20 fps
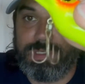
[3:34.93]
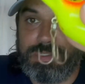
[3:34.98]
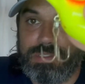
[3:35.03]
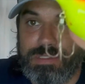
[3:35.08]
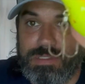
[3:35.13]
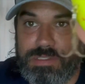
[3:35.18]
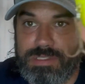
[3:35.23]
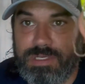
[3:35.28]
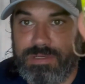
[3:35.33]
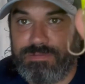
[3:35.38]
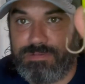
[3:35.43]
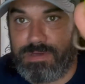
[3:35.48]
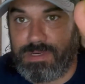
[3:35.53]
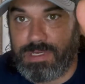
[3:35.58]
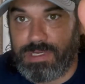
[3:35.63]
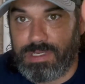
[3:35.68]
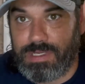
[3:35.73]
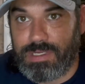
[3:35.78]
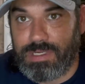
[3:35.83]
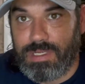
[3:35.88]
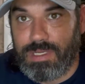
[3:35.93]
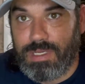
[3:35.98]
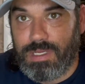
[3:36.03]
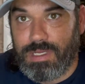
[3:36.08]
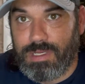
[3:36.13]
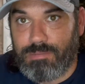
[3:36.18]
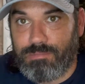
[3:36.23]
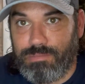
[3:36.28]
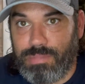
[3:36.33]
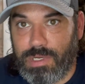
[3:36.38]
and stuff on it,
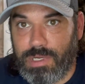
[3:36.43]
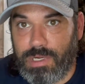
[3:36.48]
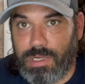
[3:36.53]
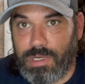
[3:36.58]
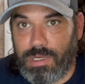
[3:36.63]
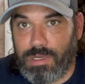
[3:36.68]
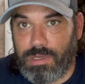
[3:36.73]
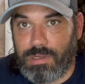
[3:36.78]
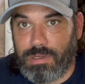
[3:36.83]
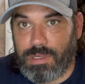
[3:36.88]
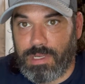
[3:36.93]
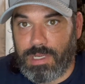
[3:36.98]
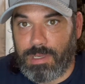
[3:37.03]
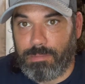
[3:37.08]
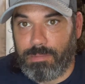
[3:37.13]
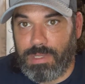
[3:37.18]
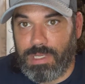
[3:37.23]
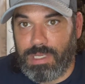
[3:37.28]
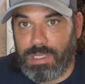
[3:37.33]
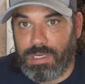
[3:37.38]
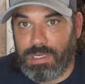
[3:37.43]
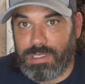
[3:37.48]
but I mean,